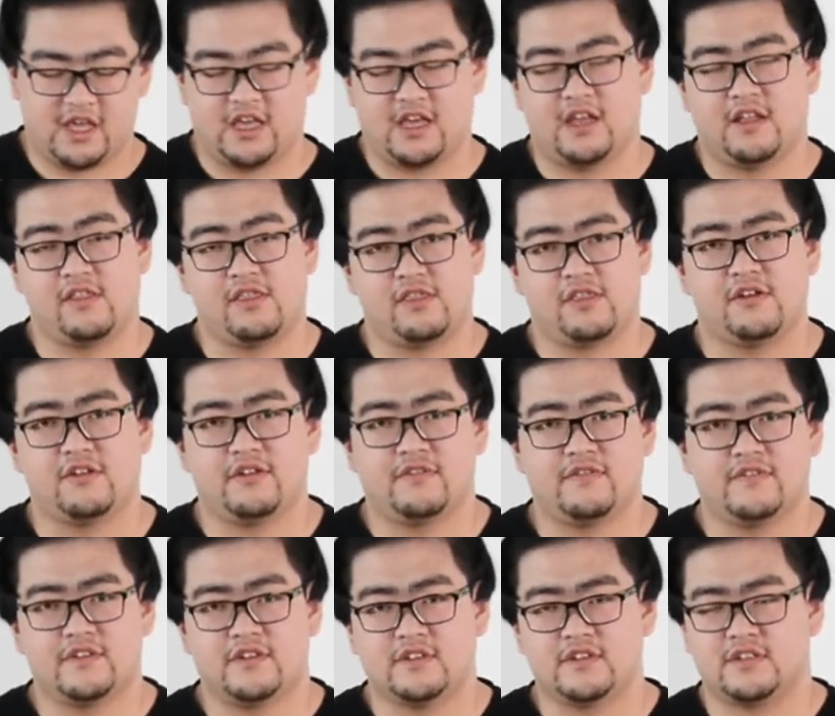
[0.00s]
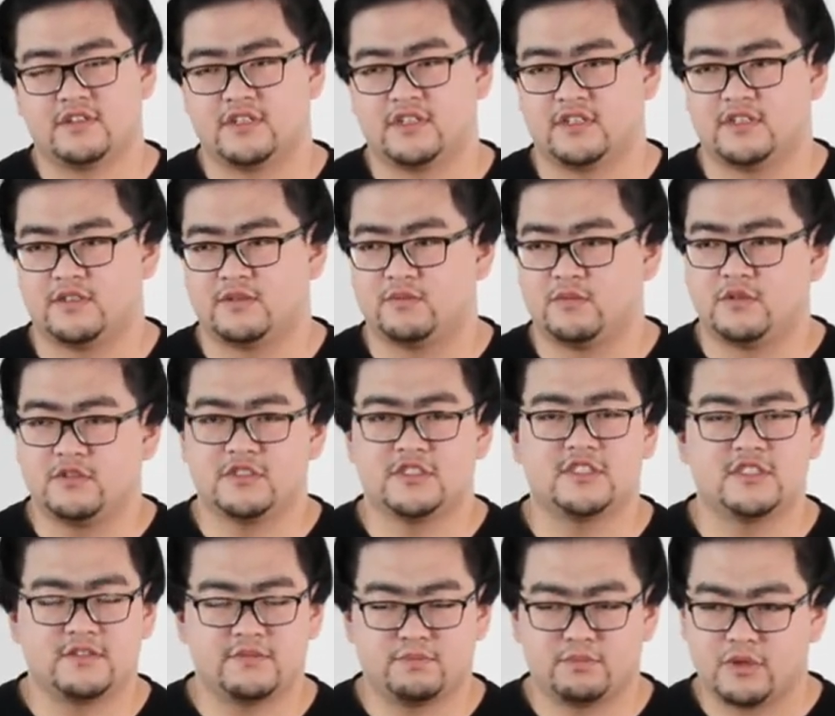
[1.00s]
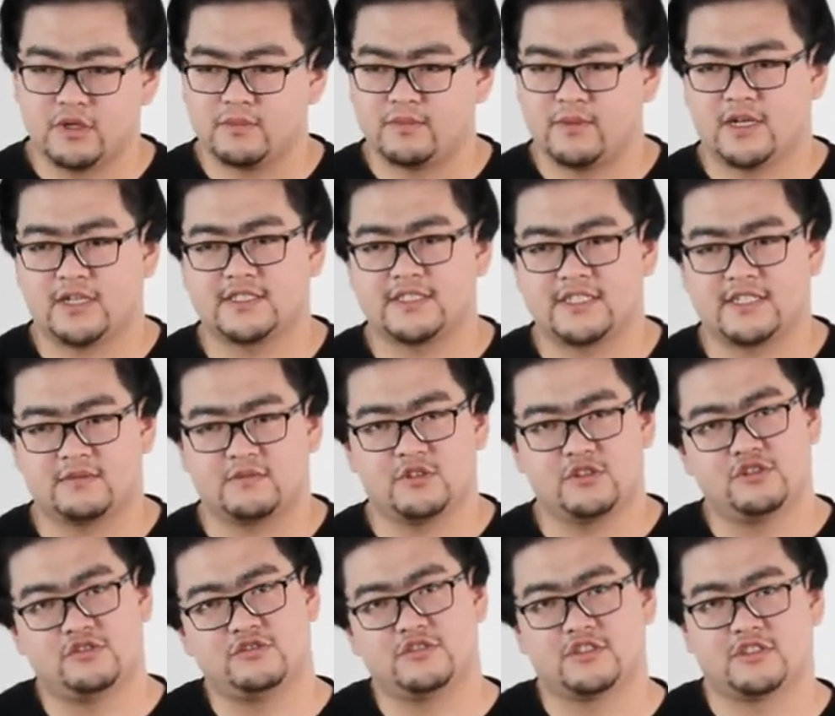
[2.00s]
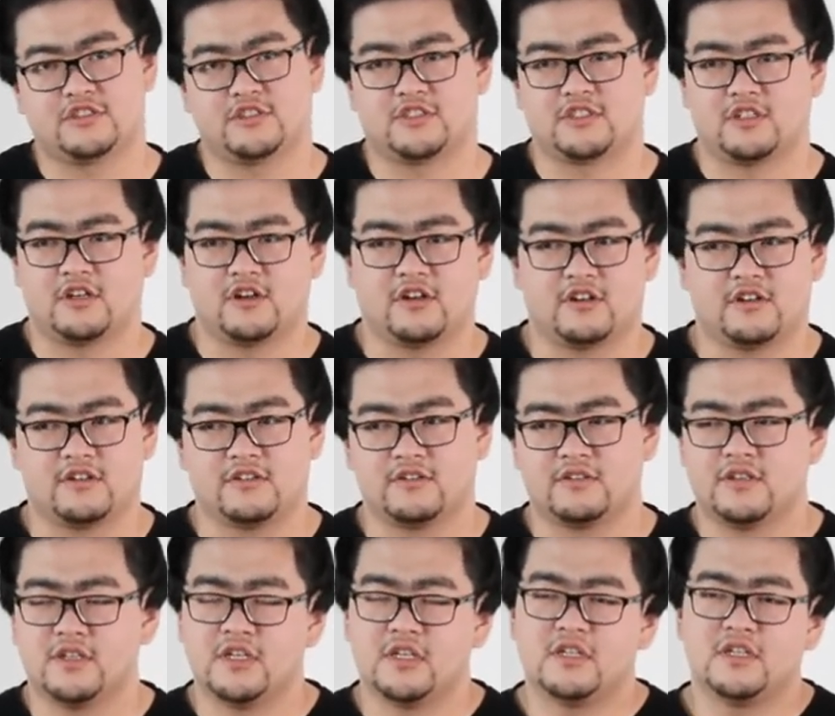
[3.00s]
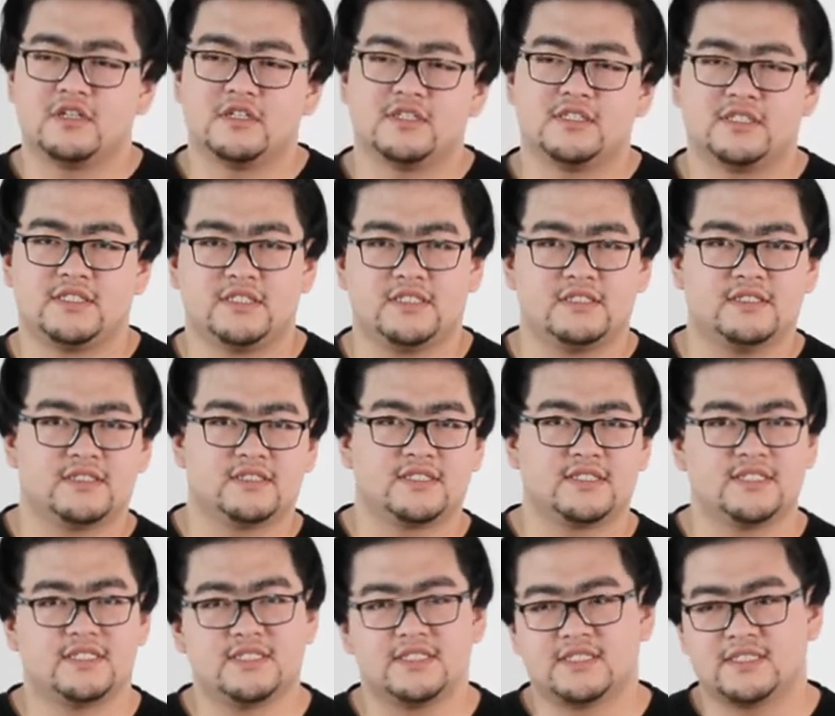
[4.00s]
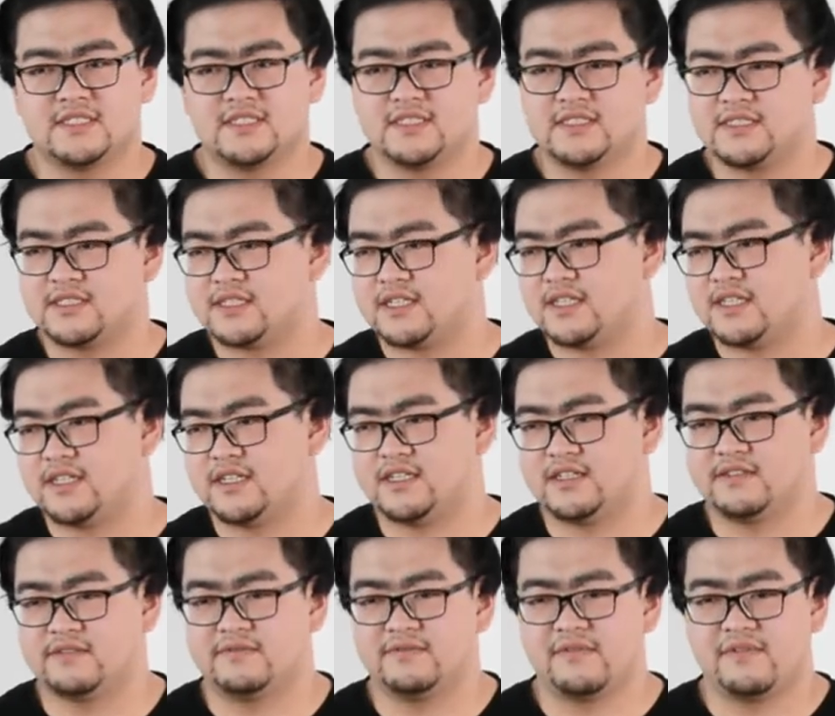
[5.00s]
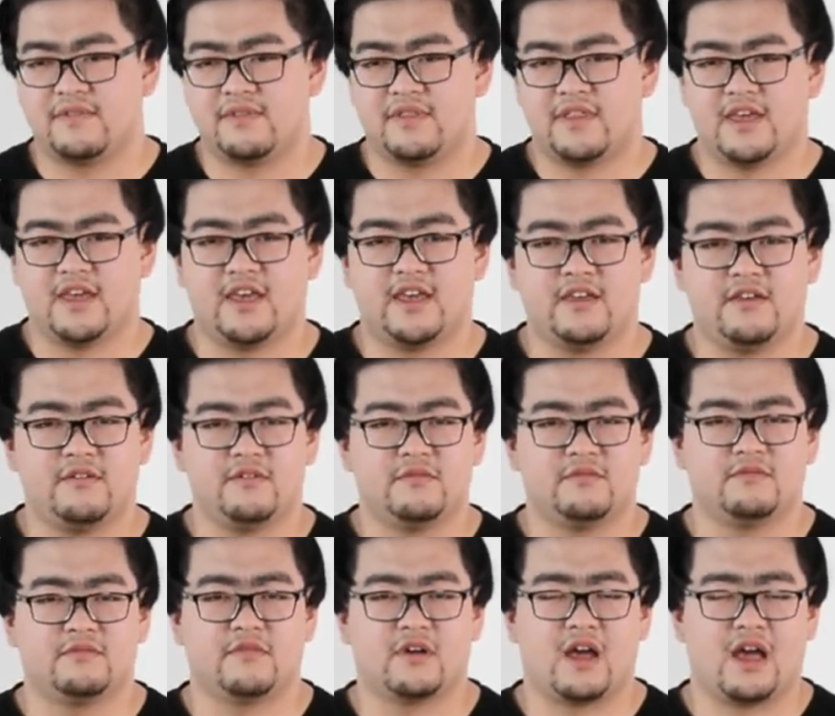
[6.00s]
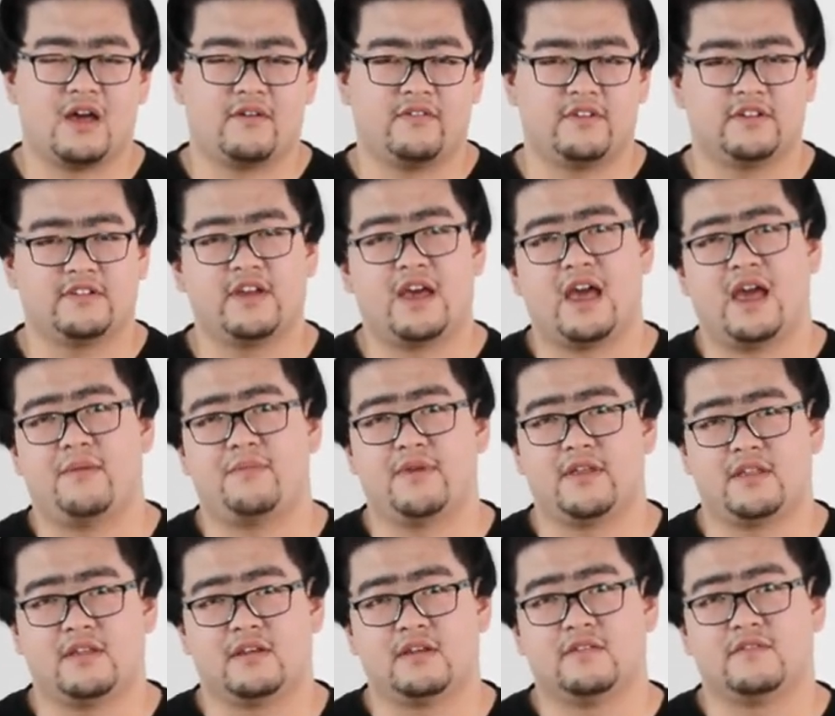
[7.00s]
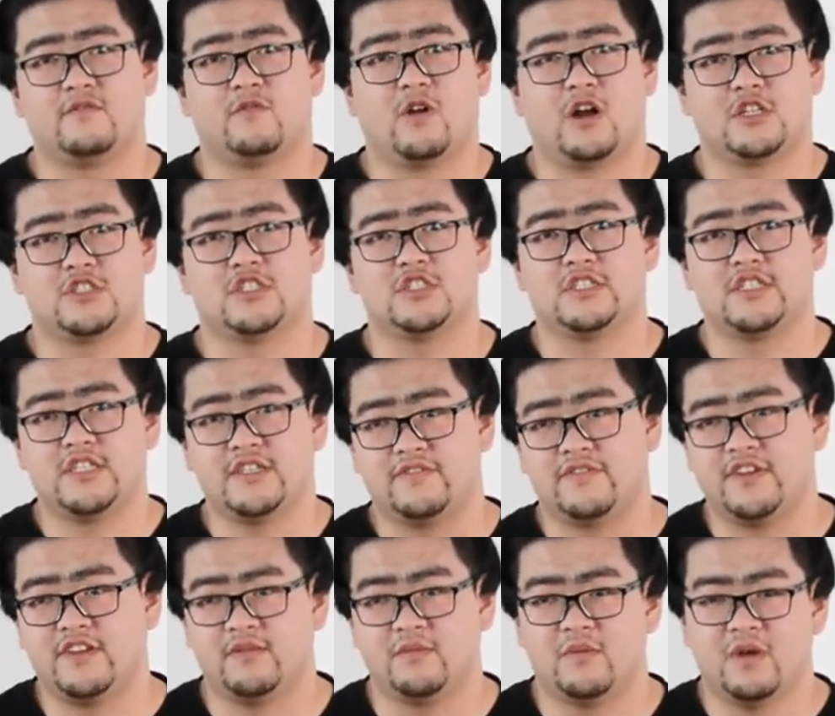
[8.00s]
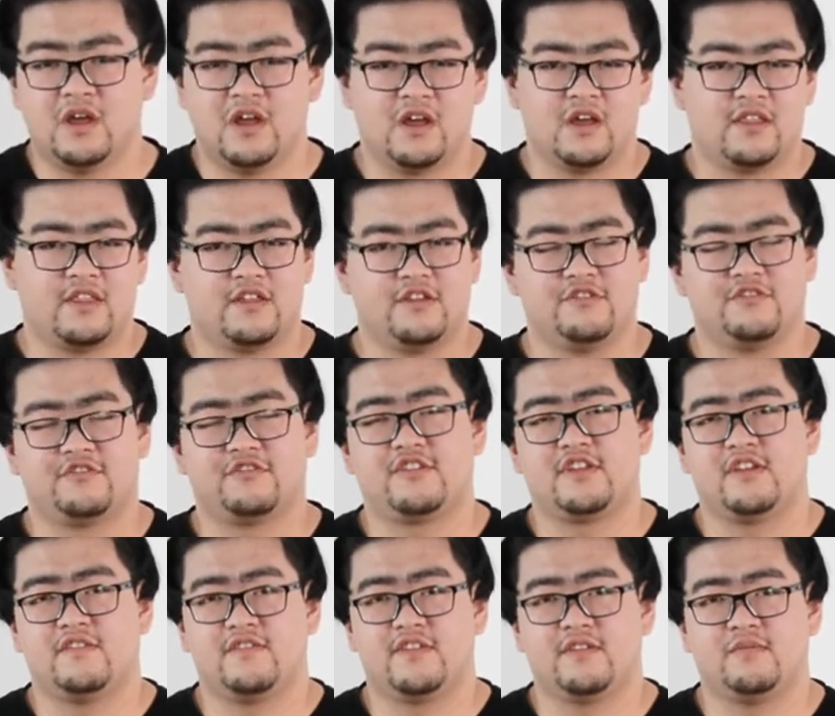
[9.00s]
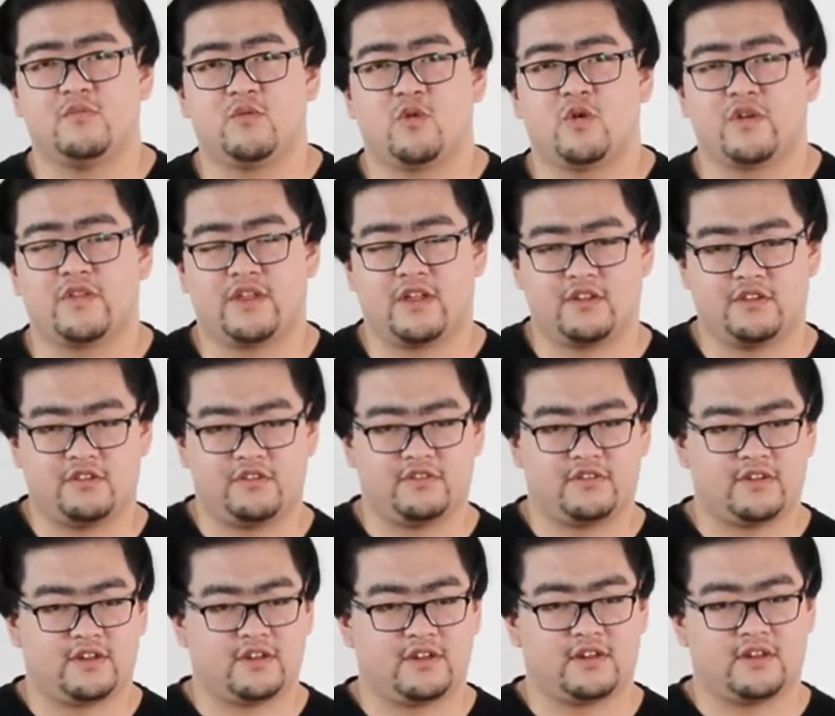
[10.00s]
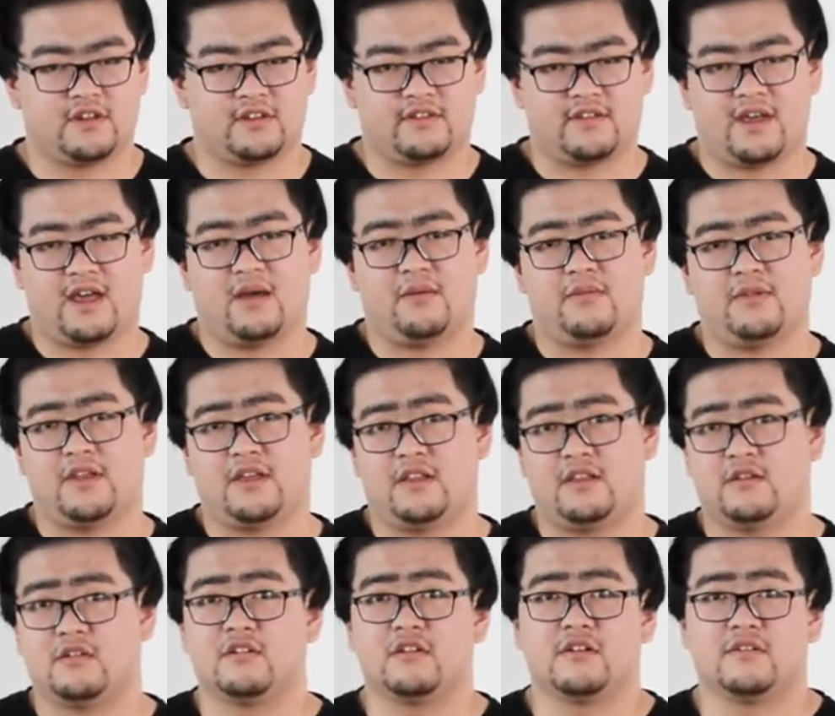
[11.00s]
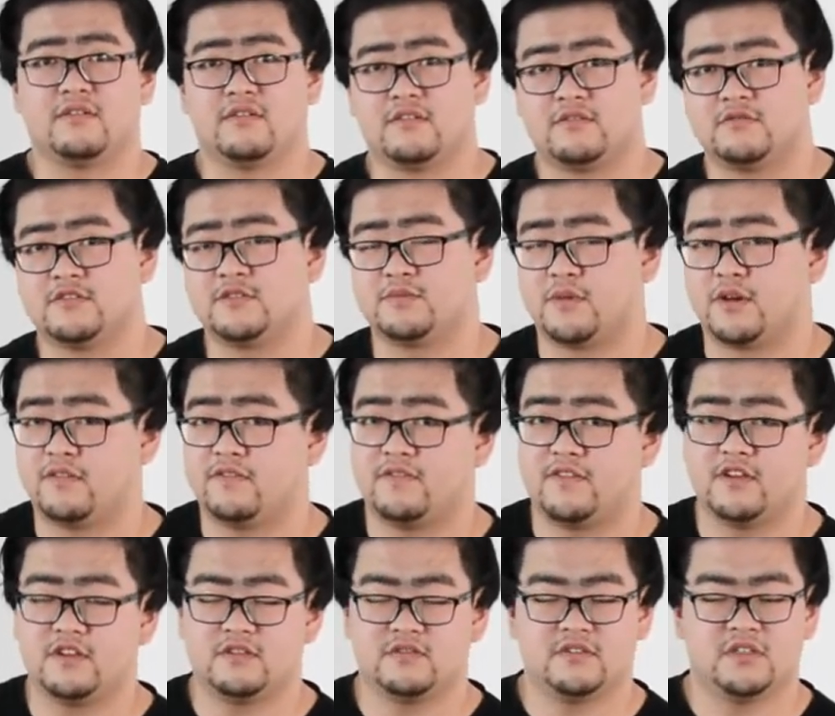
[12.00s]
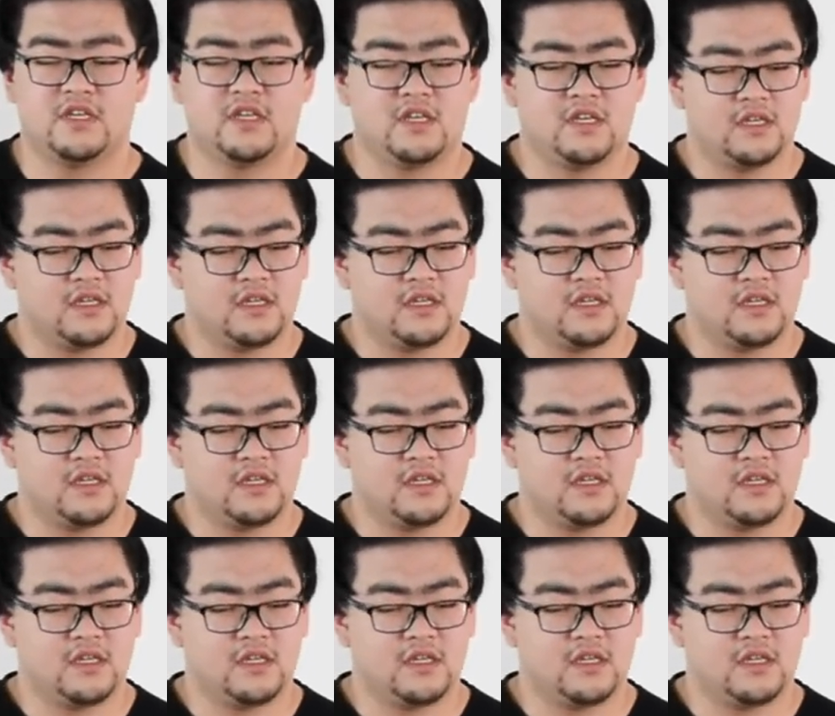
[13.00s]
And third of all, uh, most bird box camera users are senior citizens and they have a habit of watching T V. They use T V more than using a tablet or a smartphone.